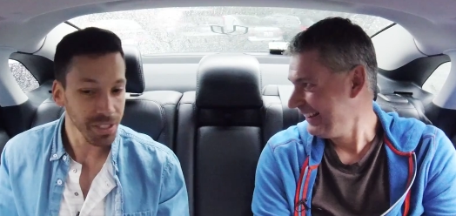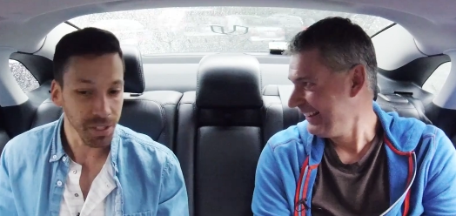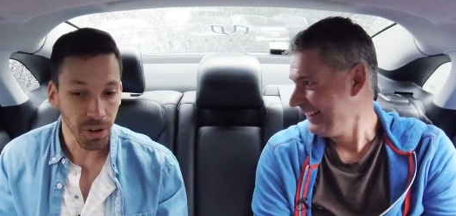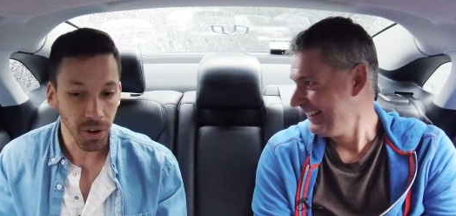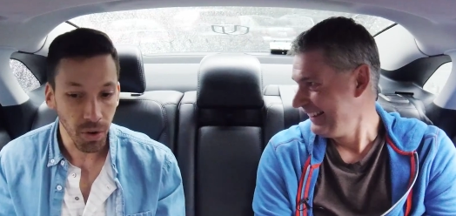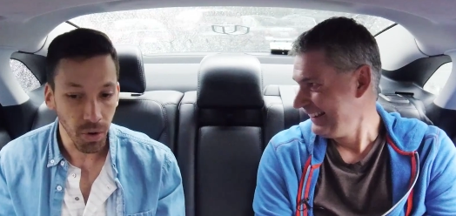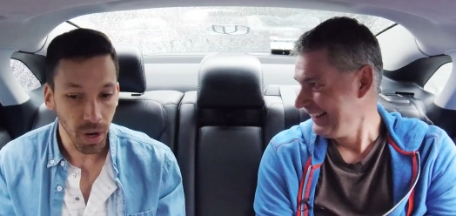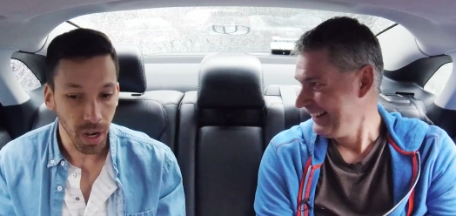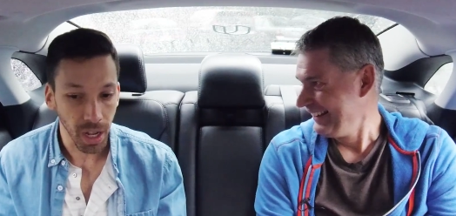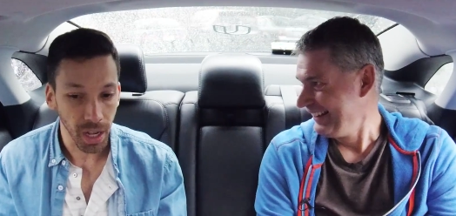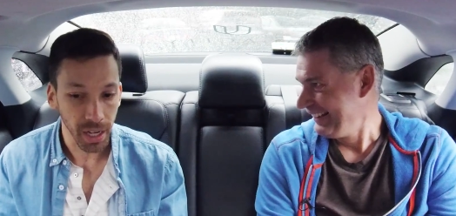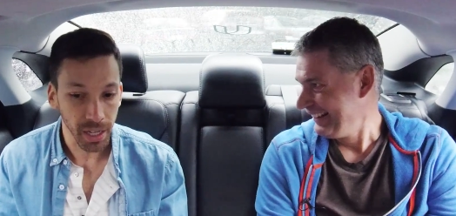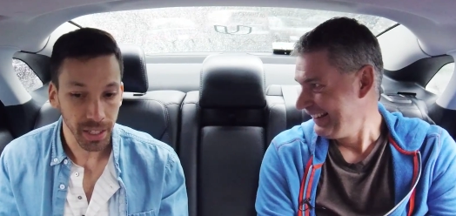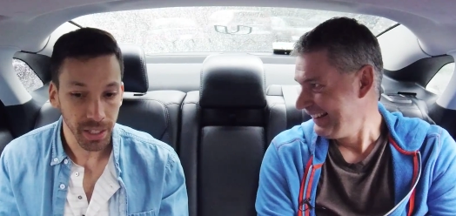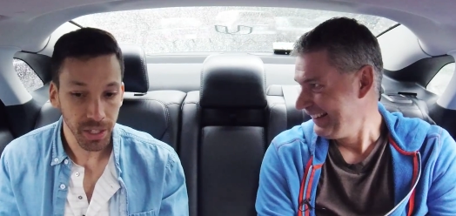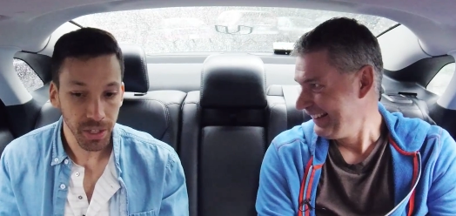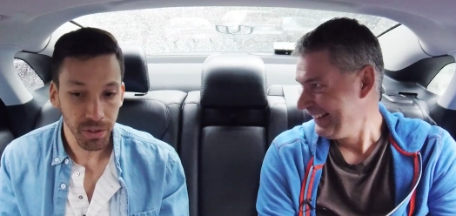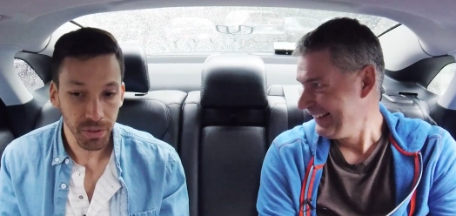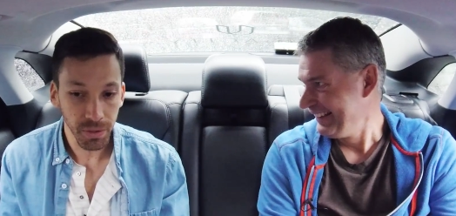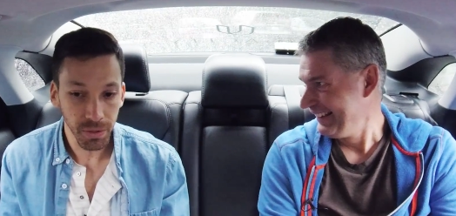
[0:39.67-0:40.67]
Speaker 1: So uh,
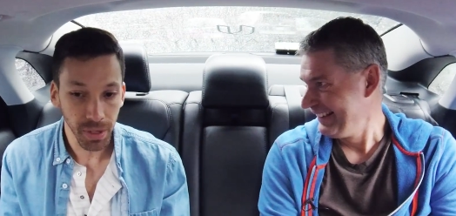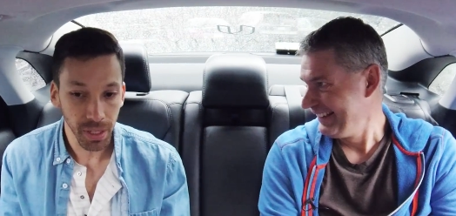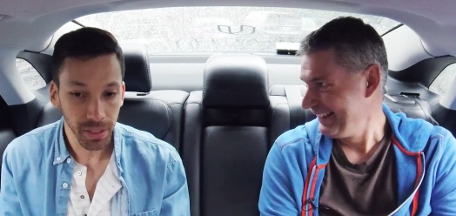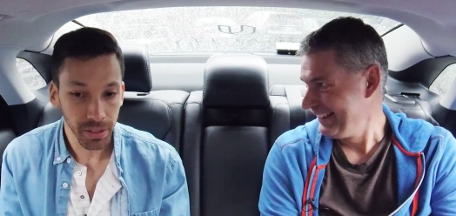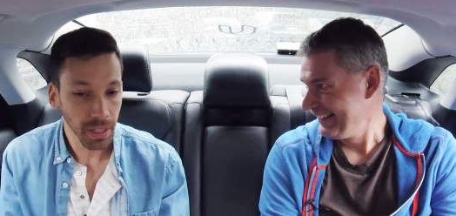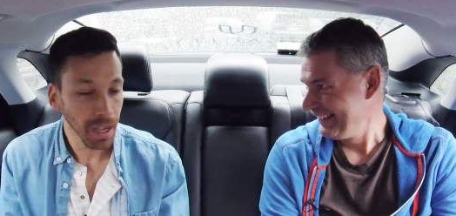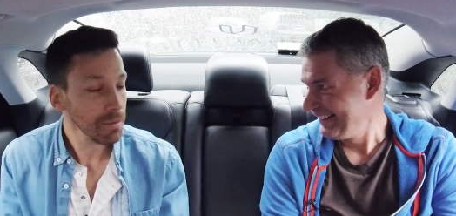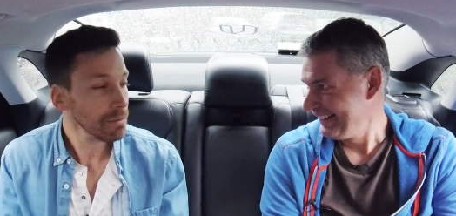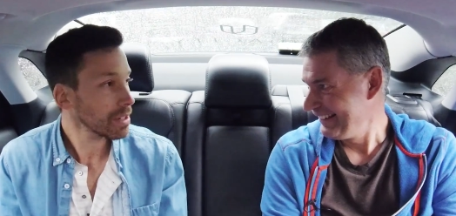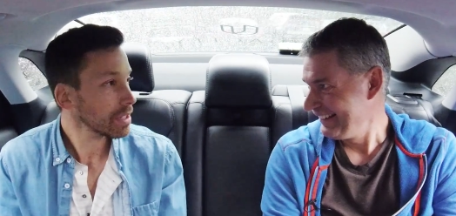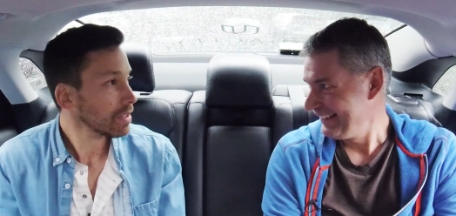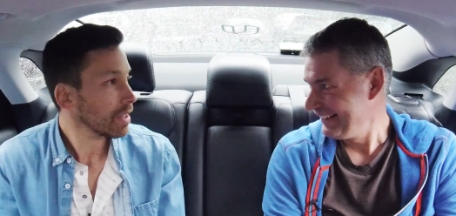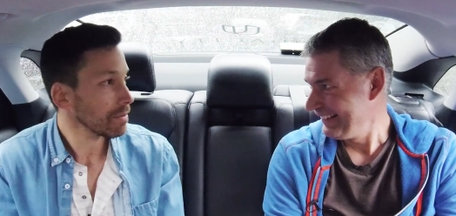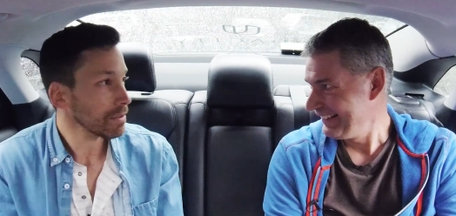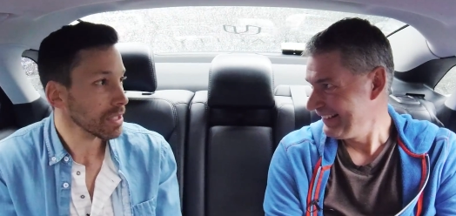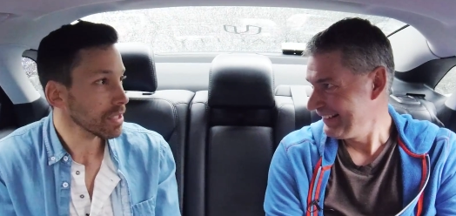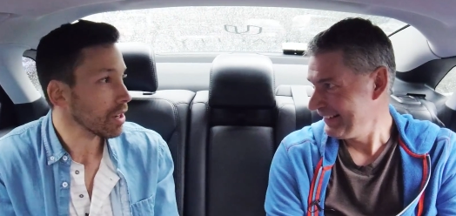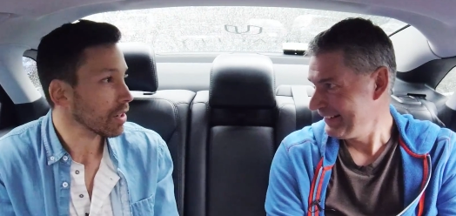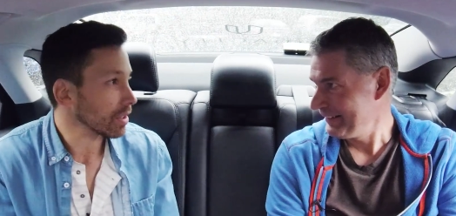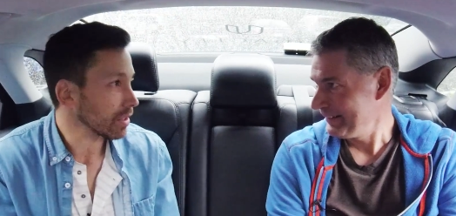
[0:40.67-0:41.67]
you, I'm going I'm
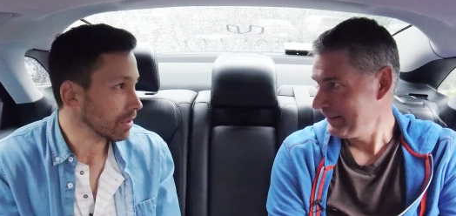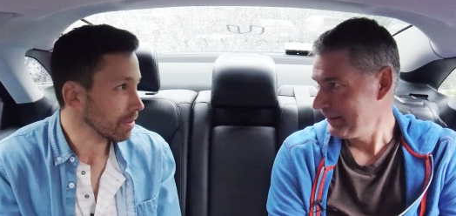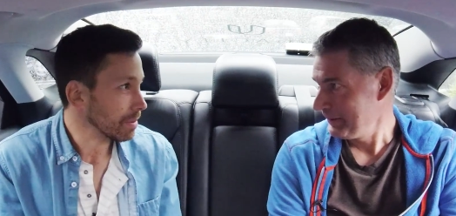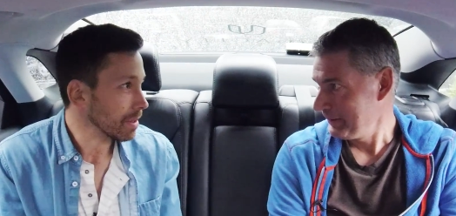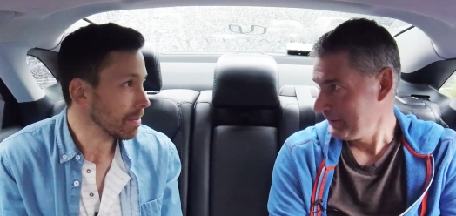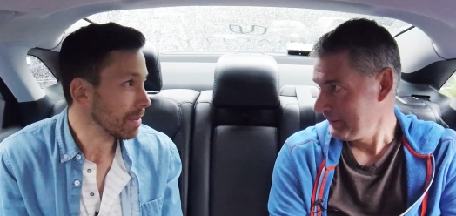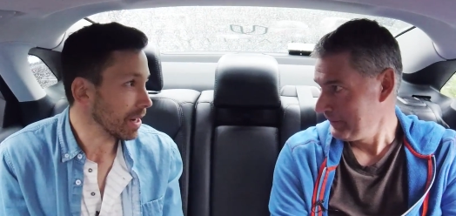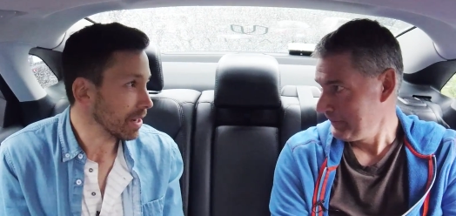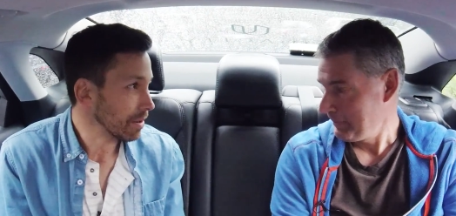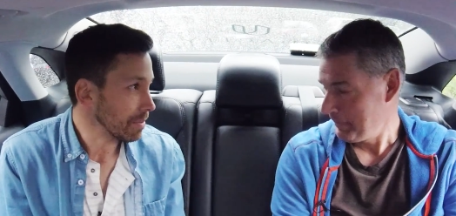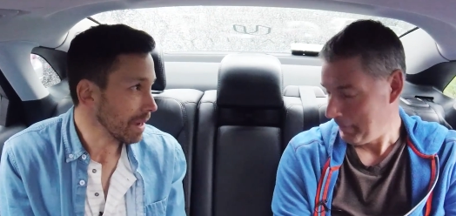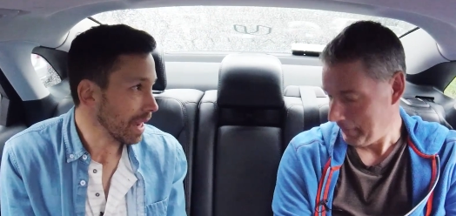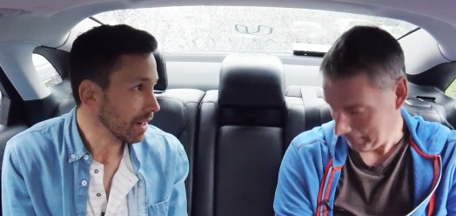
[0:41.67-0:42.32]
gonna talk a little bit about your